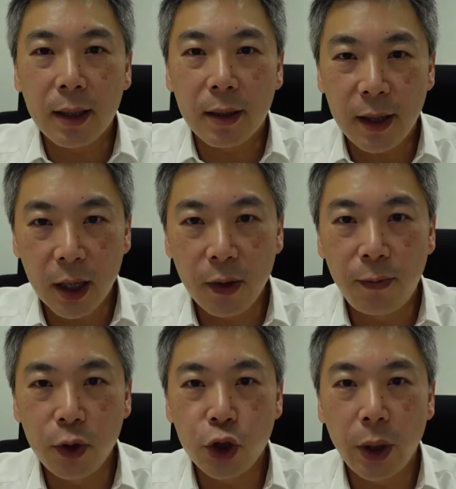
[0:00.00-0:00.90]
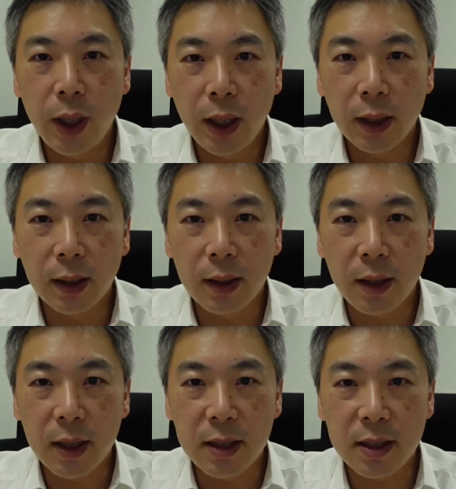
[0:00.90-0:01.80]
Thank you for joining
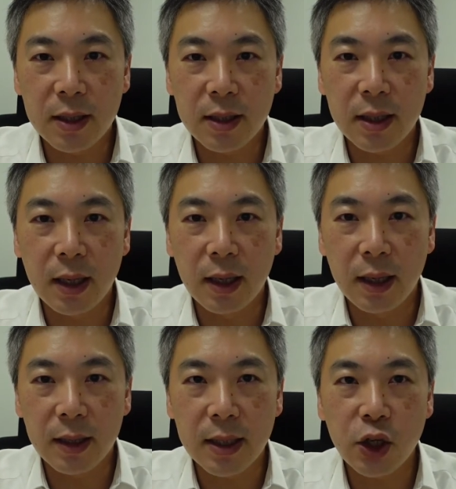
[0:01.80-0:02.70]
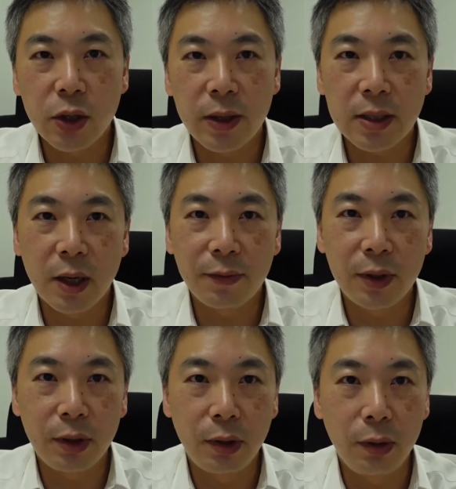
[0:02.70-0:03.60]
this session this
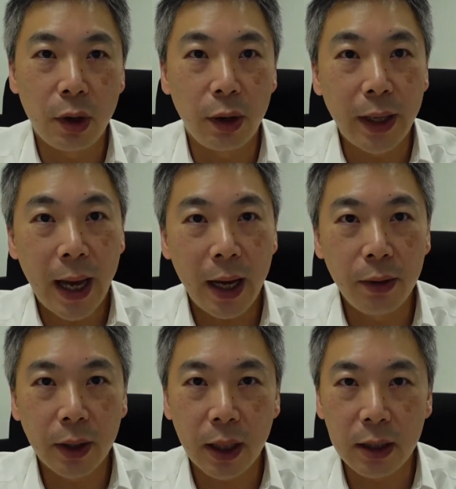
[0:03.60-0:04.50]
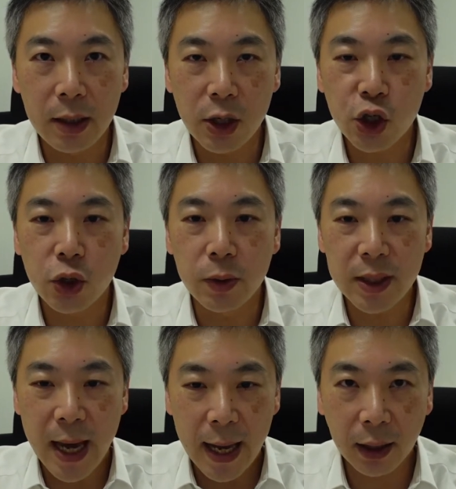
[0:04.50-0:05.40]
afternoon on how can digital
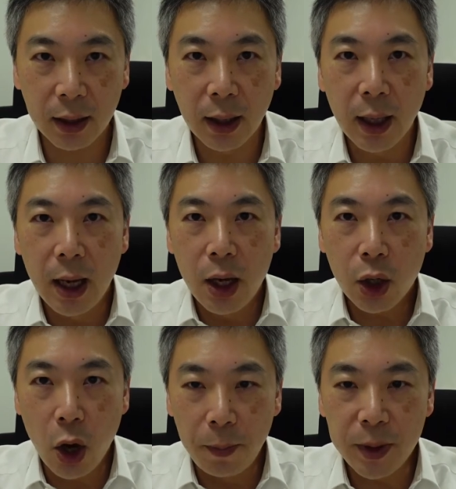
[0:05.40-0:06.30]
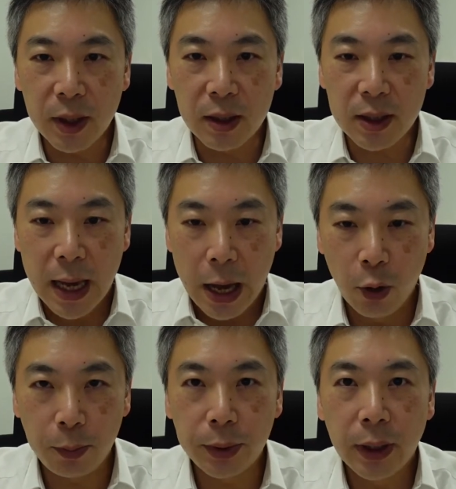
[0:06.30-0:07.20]
tech competence
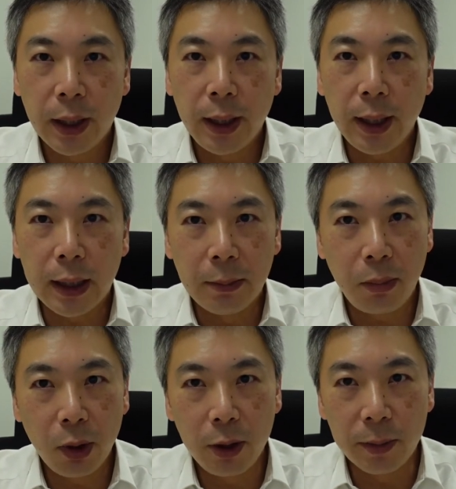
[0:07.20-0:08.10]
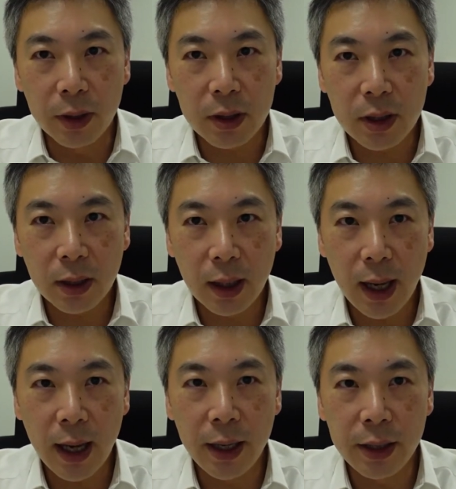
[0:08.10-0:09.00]
help in employment
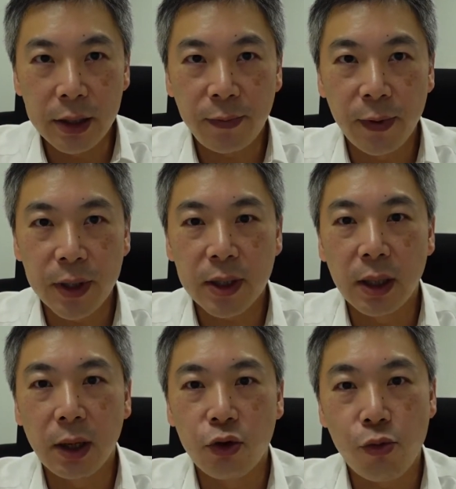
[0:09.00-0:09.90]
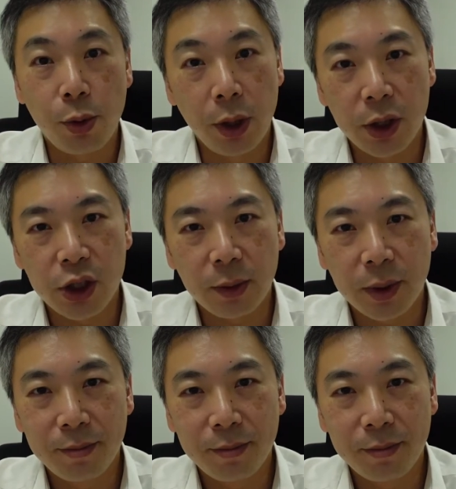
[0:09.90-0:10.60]
and foster entrepreneurship.